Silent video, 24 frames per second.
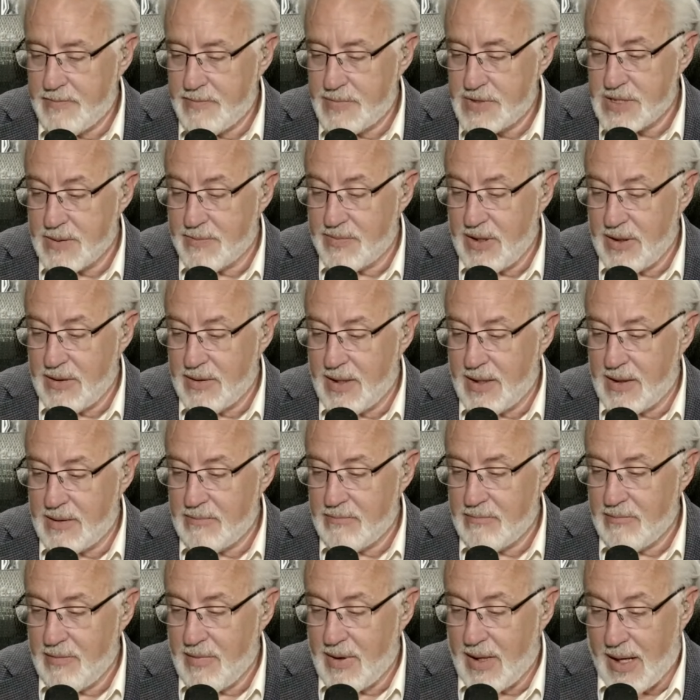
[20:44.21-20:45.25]
something that
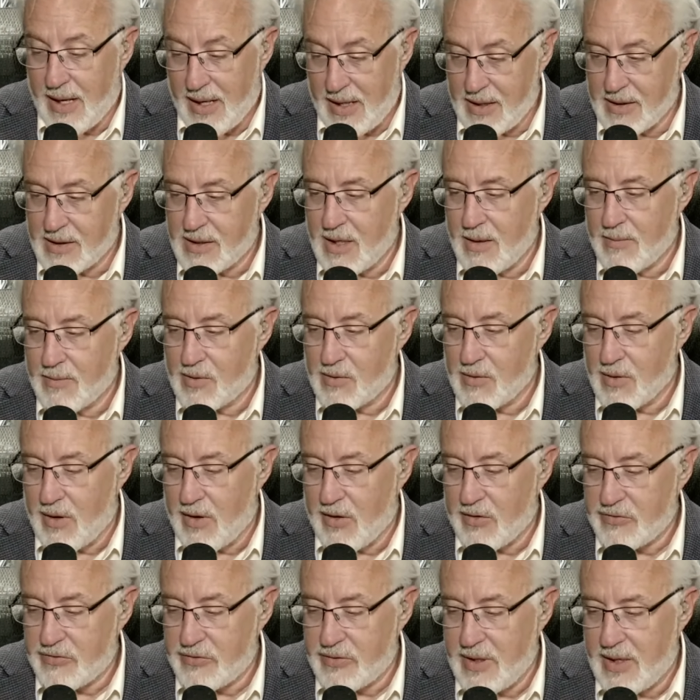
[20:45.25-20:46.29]
I had come
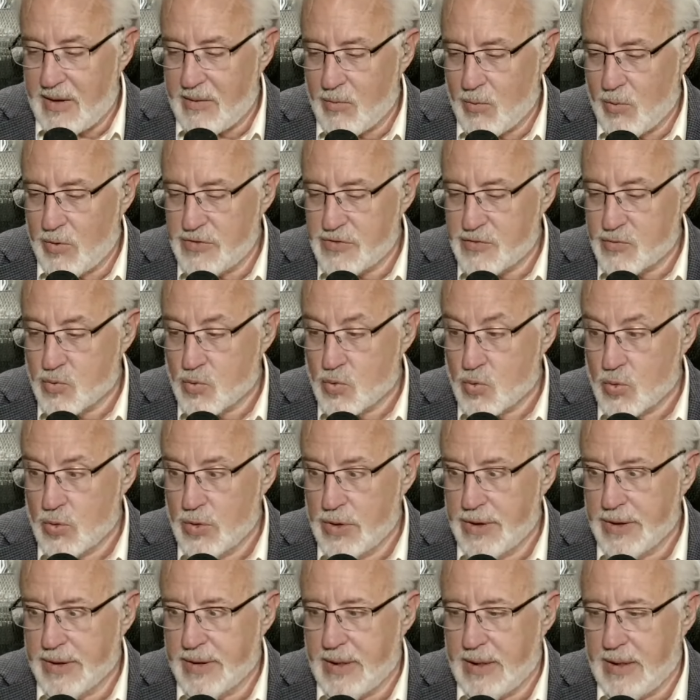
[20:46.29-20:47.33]
across that was
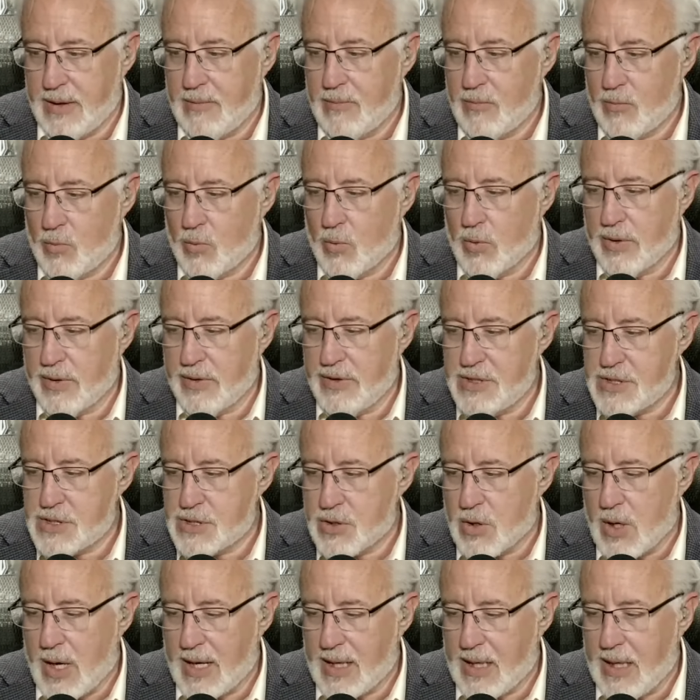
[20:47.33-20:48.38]
really, really
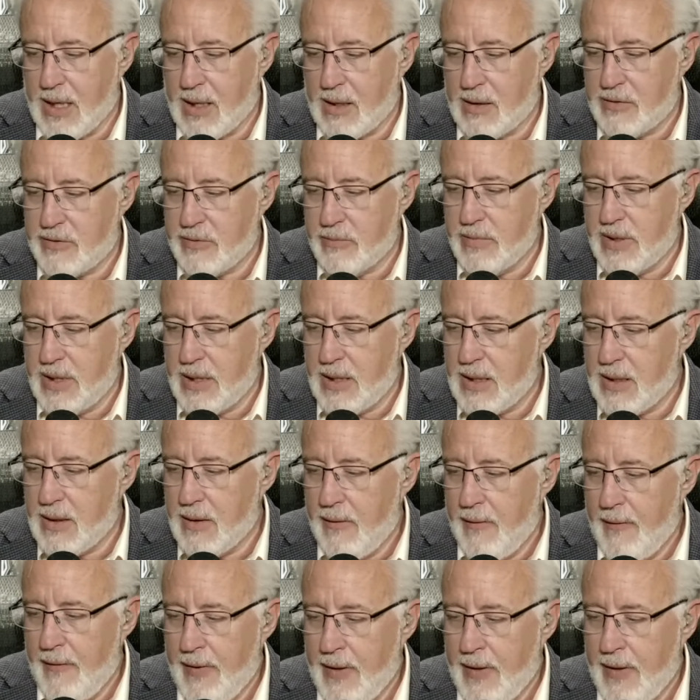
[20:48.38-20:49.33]
striking to me